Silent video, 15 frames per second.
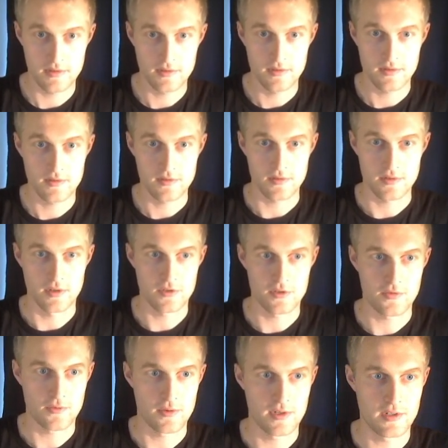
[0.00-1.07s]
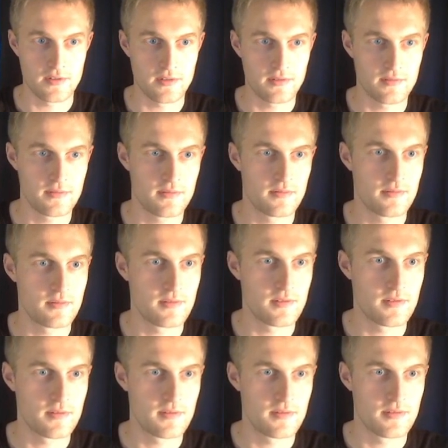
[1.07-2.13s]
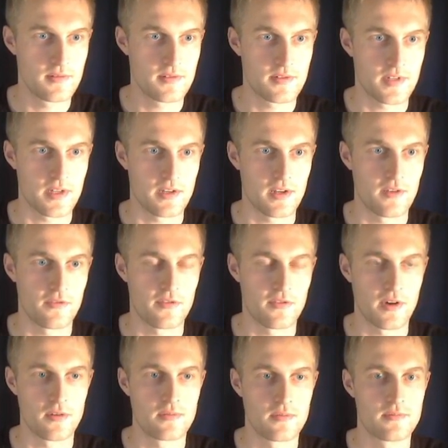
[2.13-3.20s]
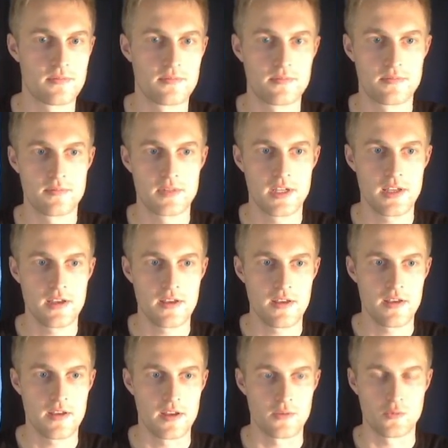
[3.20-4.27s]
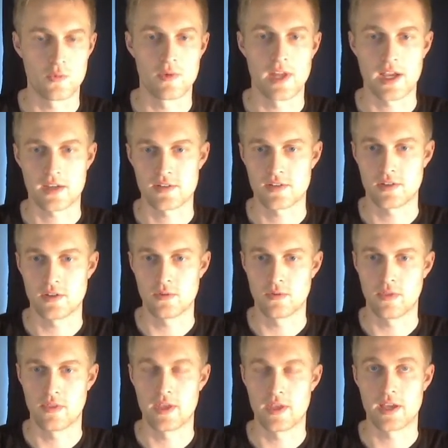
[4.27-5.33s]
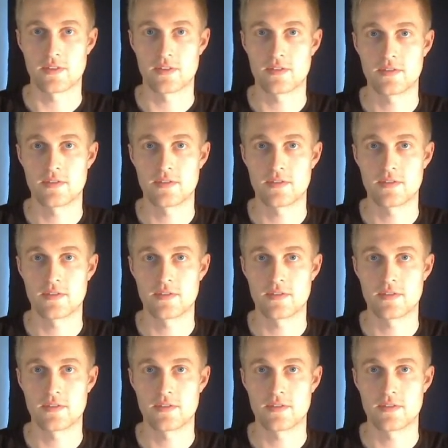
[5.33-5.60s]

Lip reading: search for it, setinfo, and we will execute that